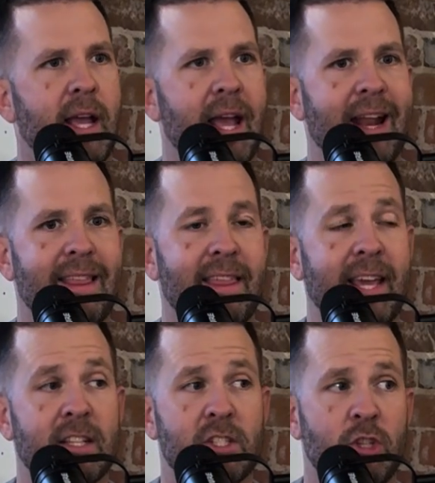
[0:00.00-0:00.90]
And I think
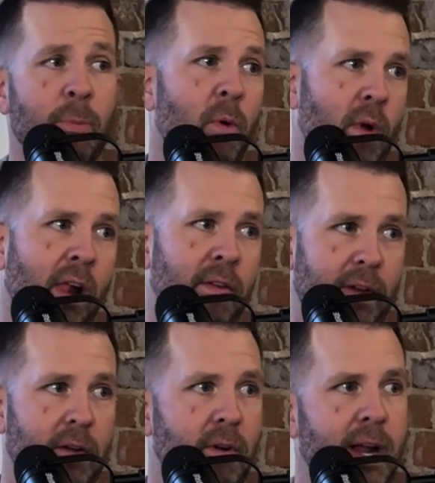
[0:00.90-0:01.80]
it's super
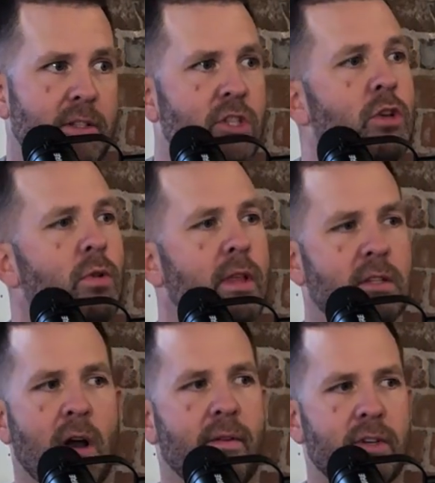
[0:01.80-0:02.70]
relevant, right, to this
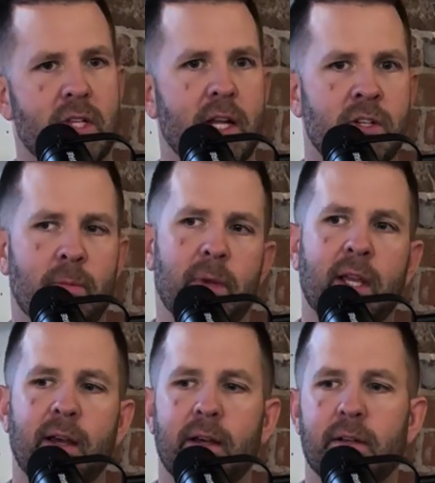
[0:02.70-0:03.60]
conversation
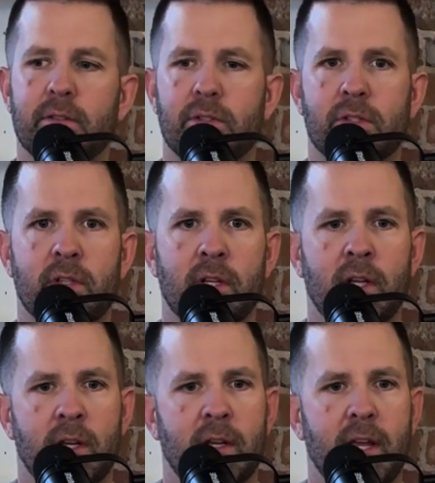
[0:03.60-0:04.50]
because
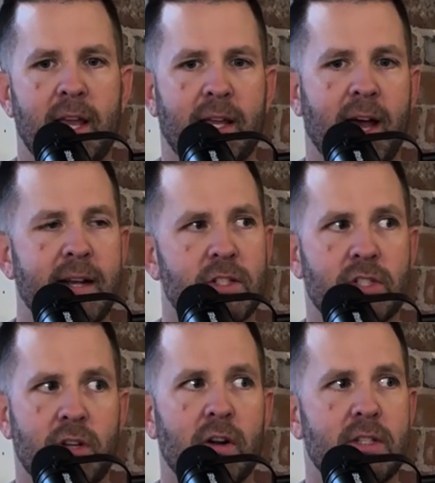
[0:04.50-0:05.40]
it kind of
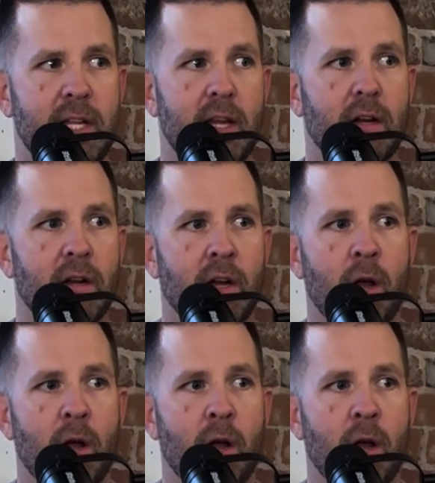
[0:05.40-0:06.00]
starts here.